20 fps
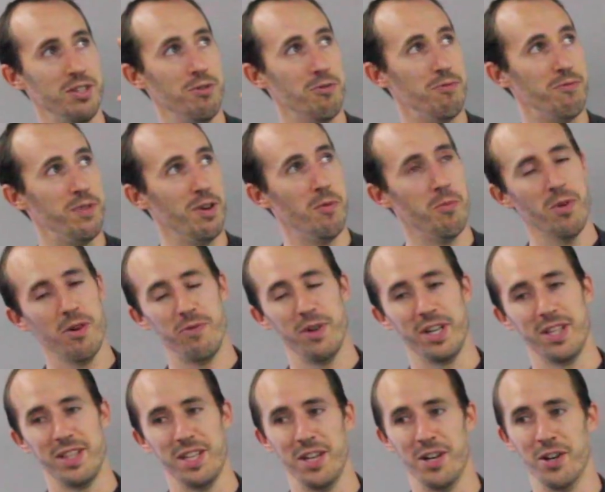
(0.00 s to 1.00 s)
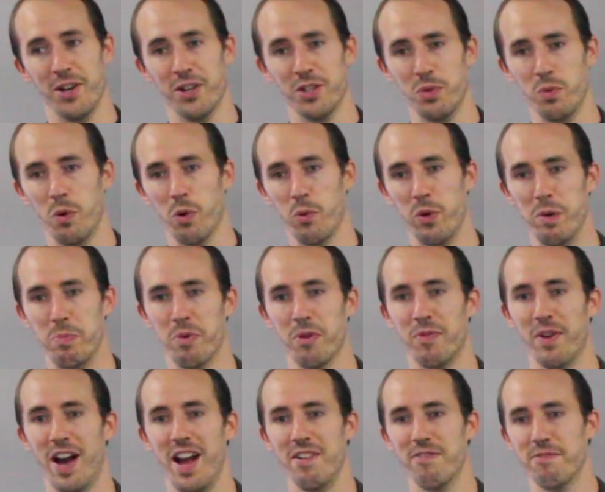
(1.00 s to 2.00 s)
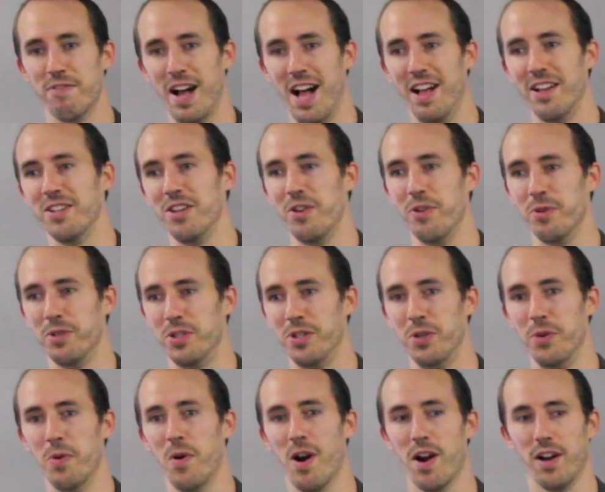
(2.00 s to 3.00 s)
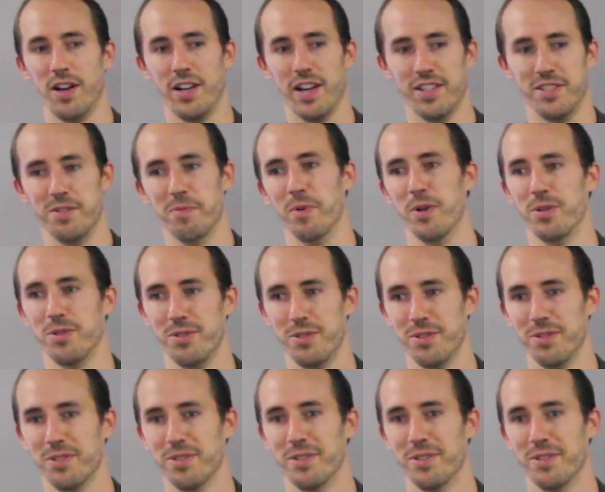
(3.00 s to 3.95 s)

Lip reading: to Filmrific Theaters, where we provide value to our customers."